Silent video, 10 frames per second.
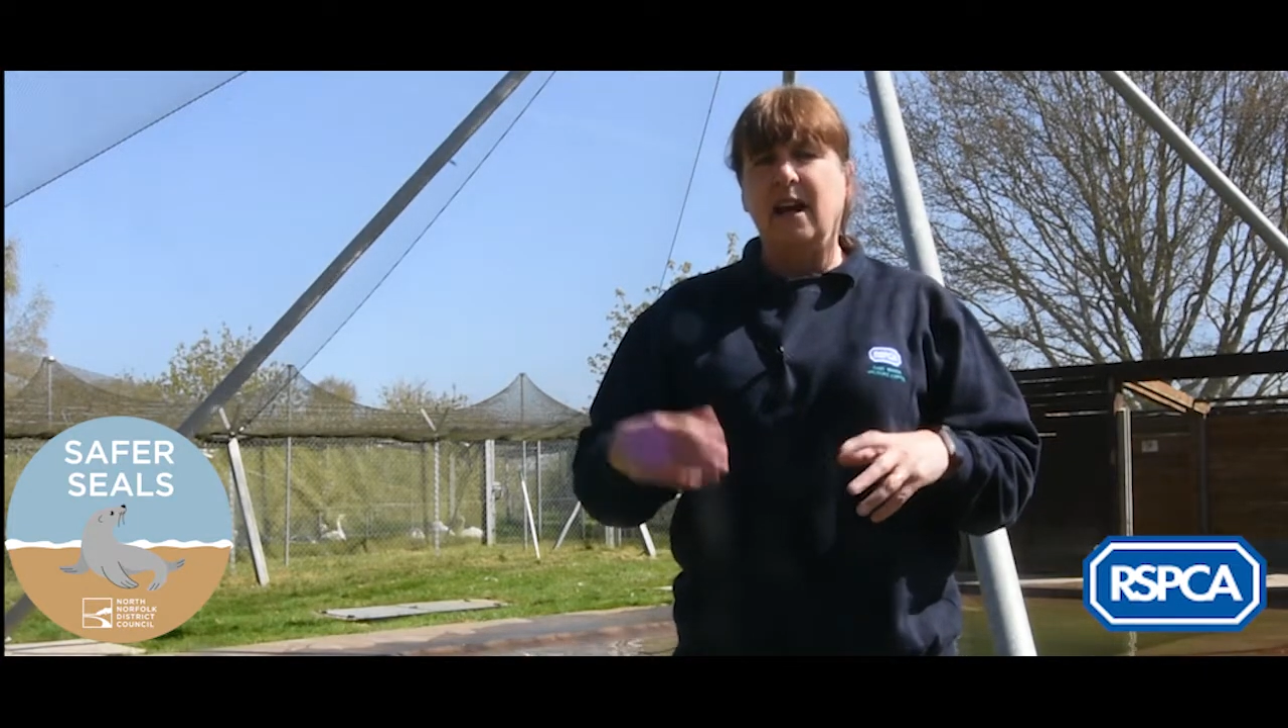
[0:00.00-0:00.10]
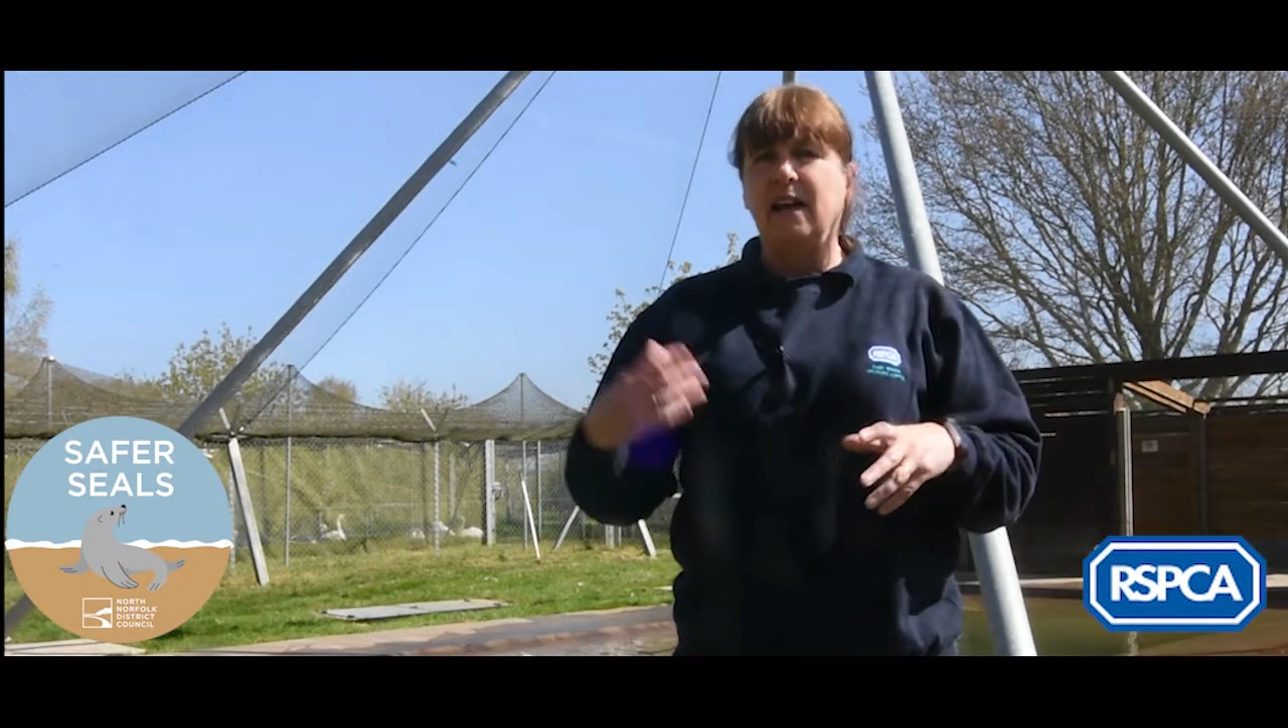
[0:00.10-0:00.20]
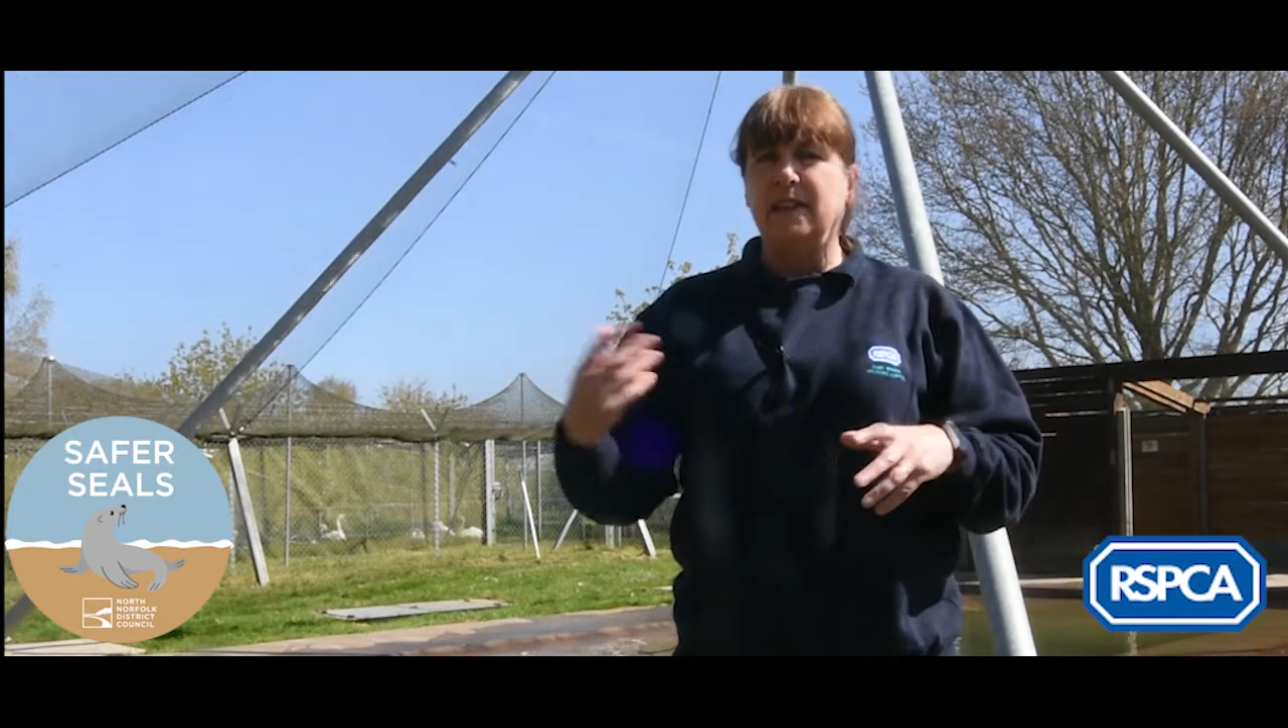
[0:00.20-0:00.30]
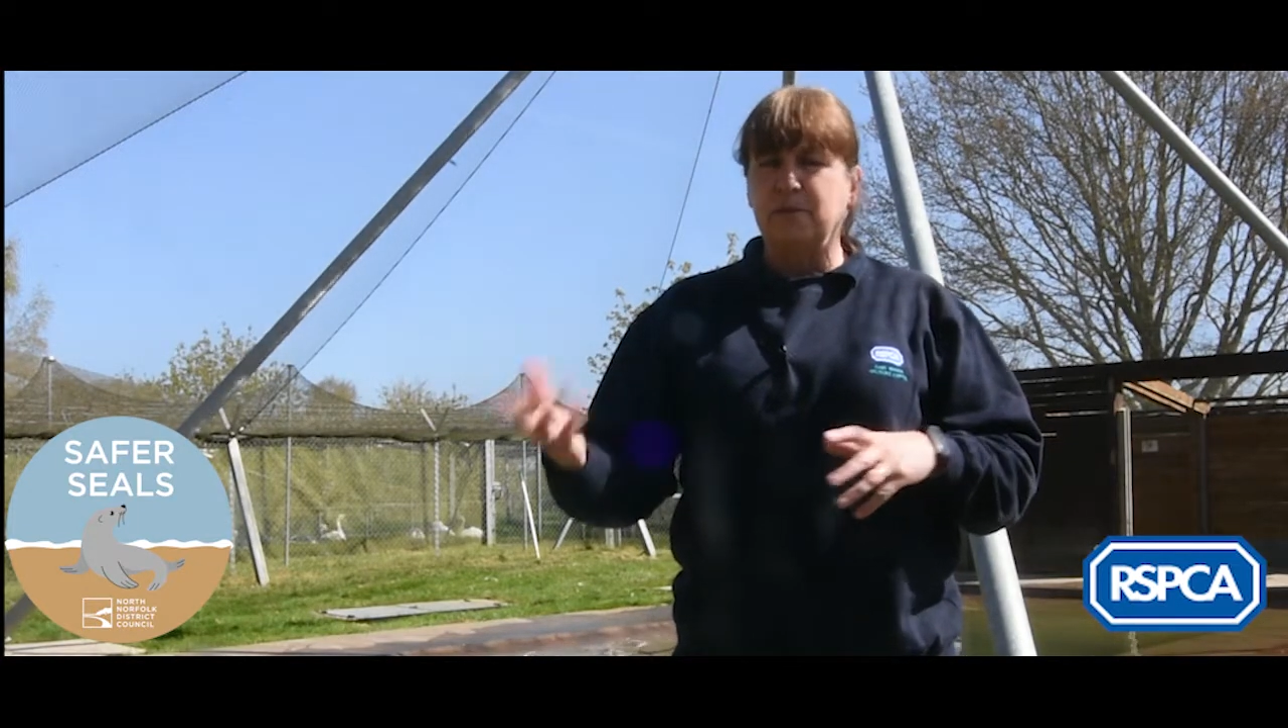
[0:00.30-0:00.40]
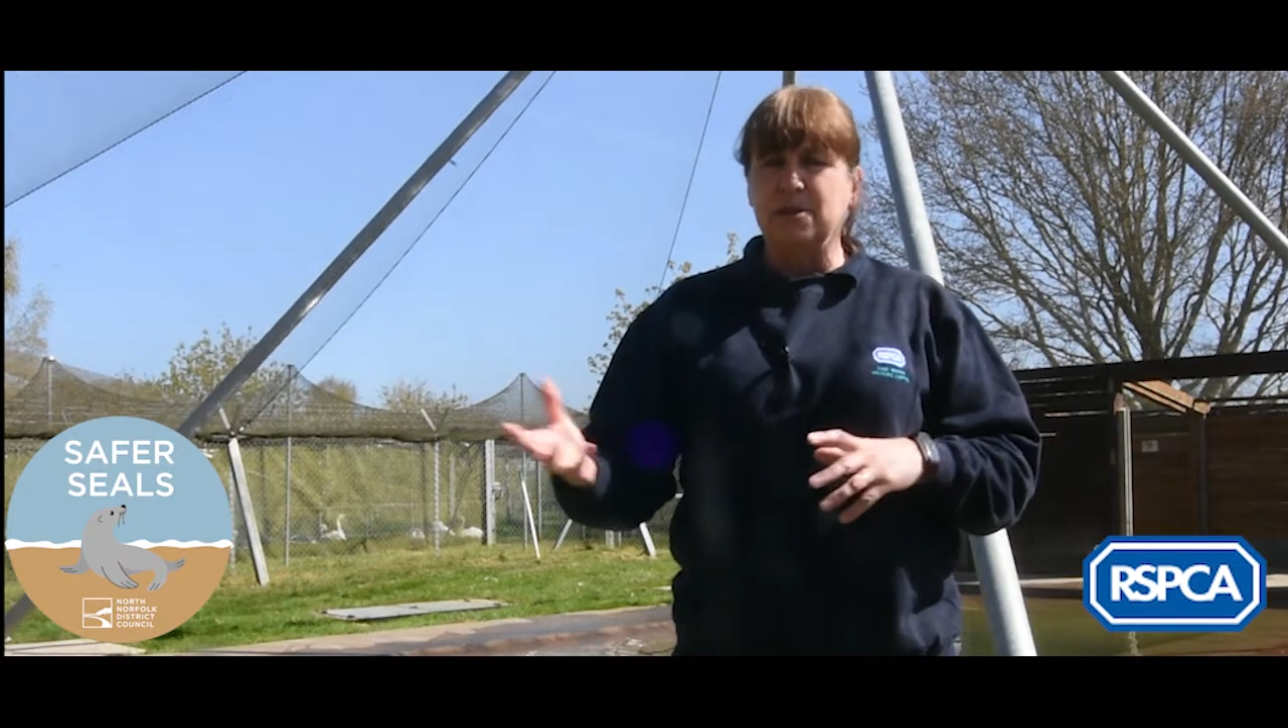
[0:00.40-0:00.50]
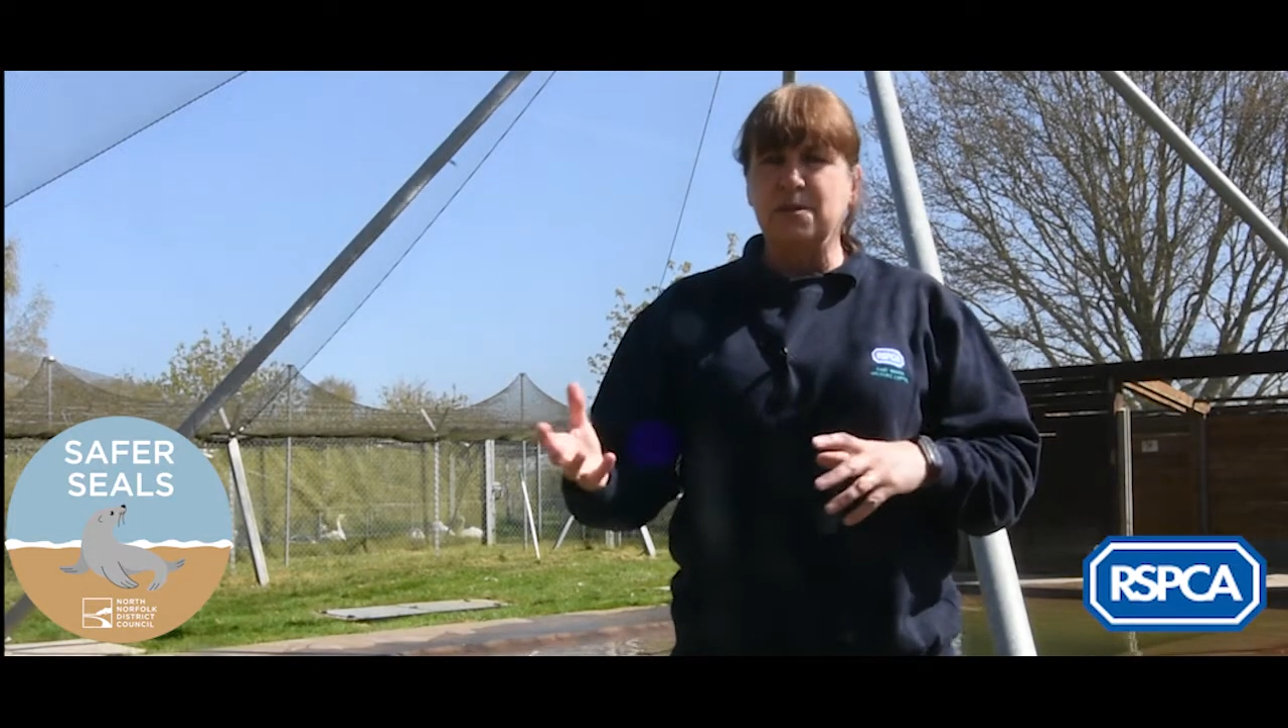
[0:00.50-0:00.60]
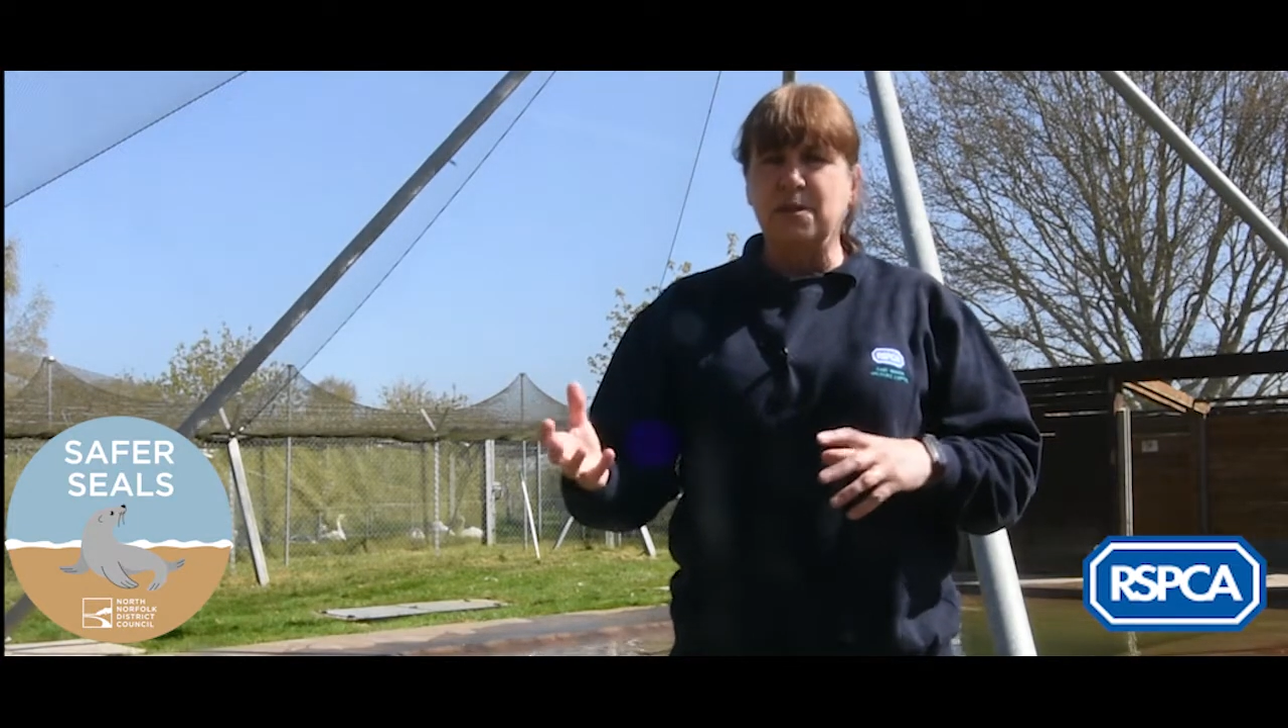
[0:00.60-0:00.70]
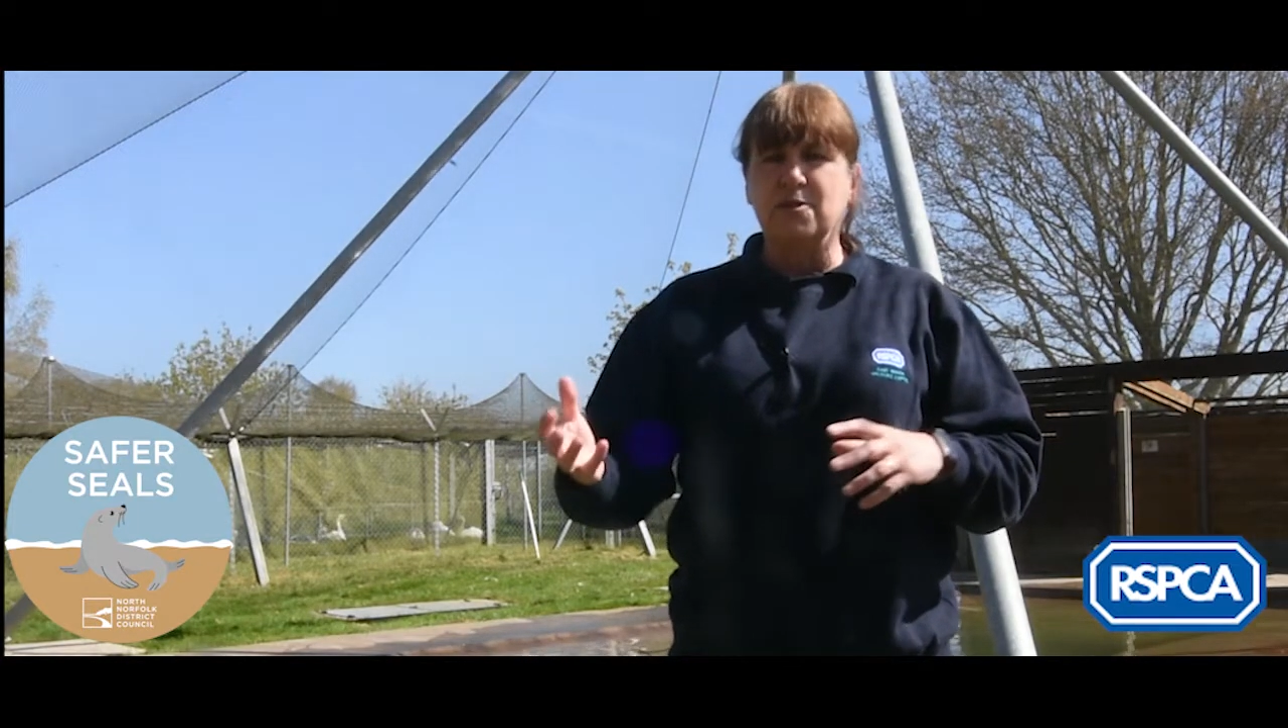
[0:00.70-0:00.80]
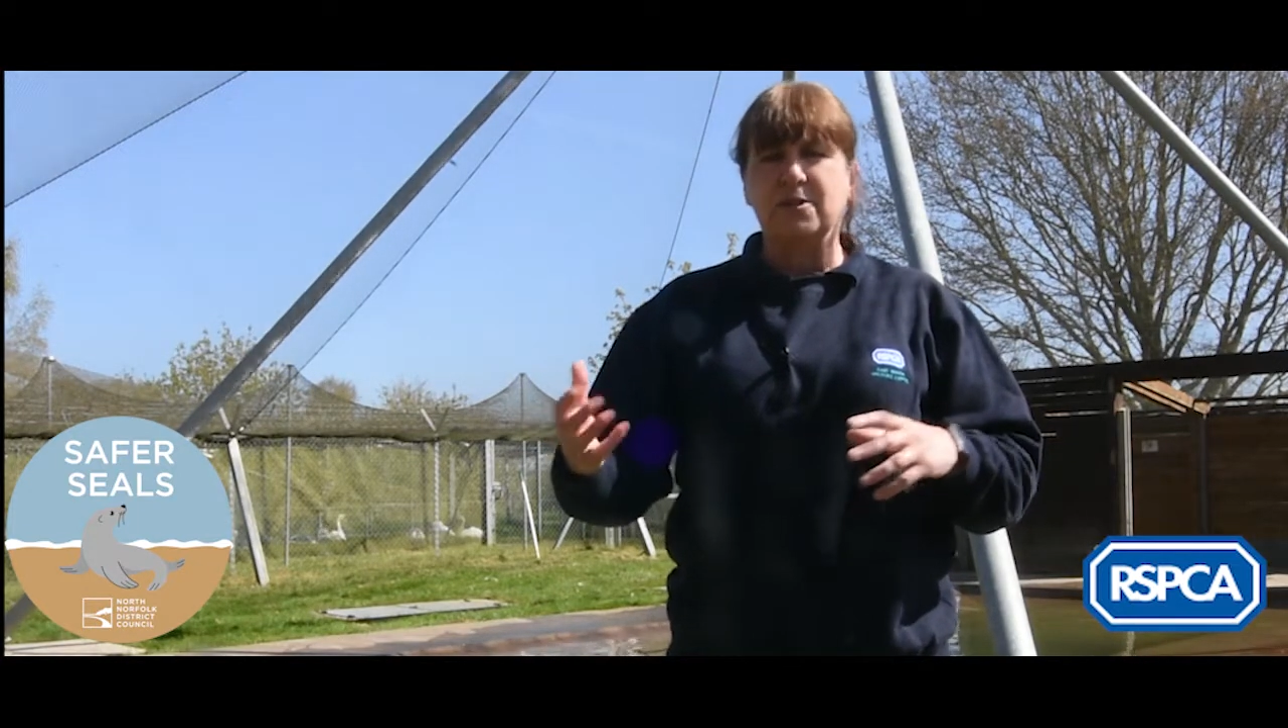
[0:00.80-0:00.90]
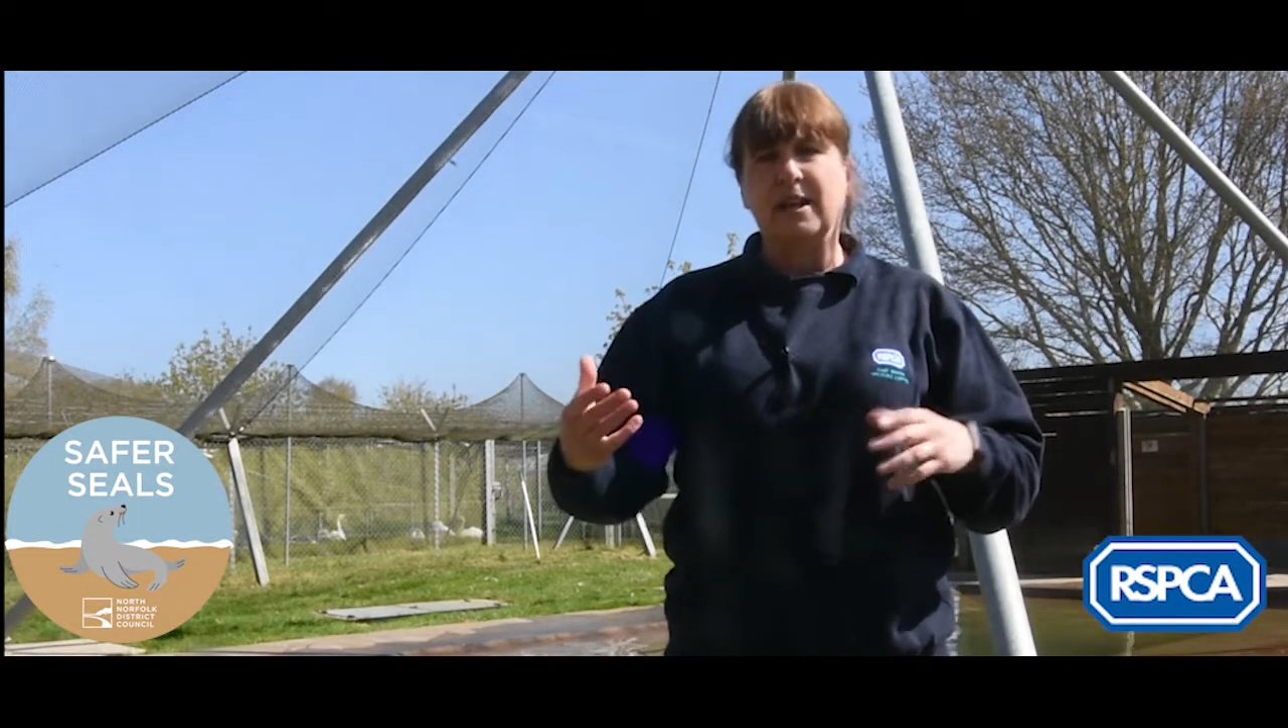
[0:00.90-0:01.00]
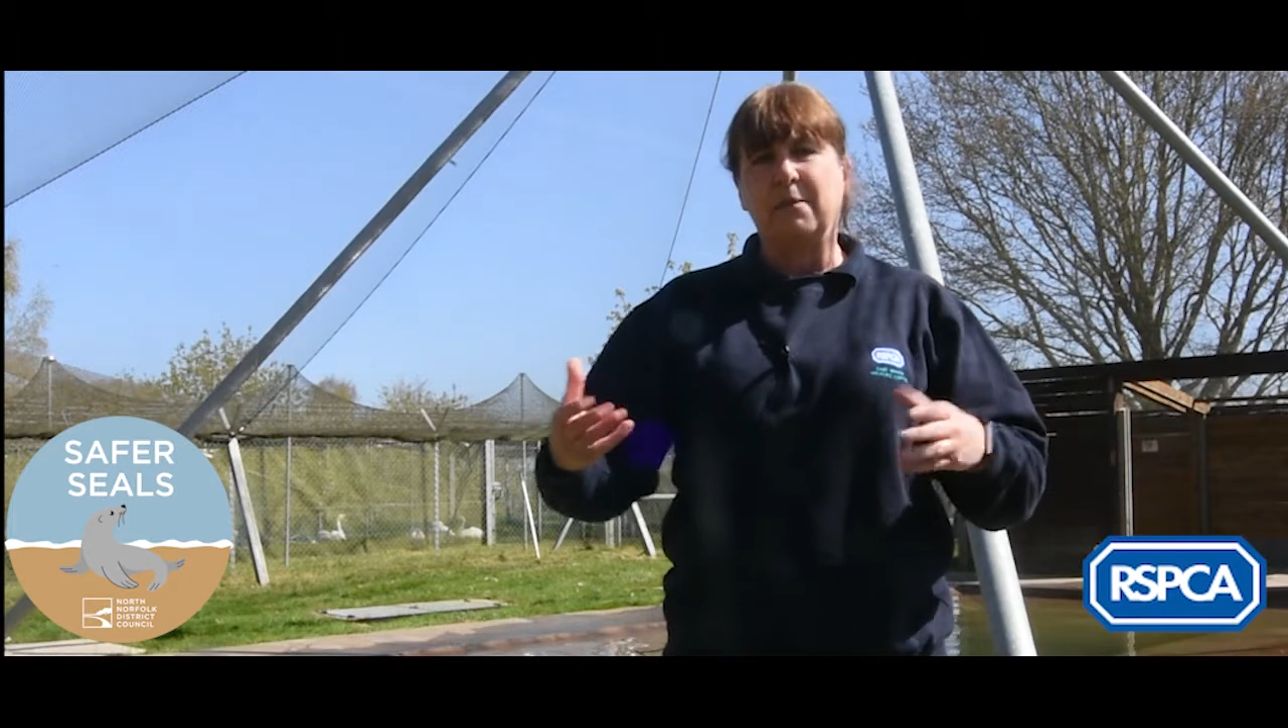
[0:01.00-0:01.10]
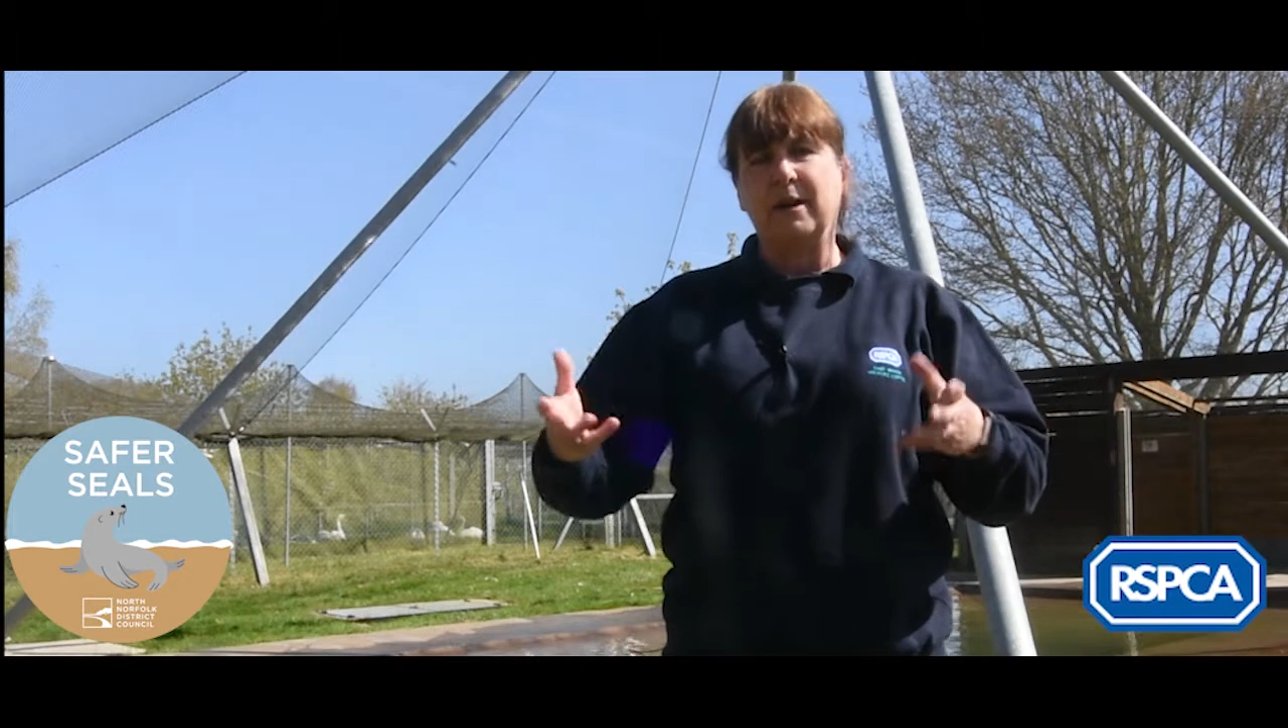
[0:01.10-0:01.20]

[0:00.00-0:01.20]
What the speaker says: And then once they've done that,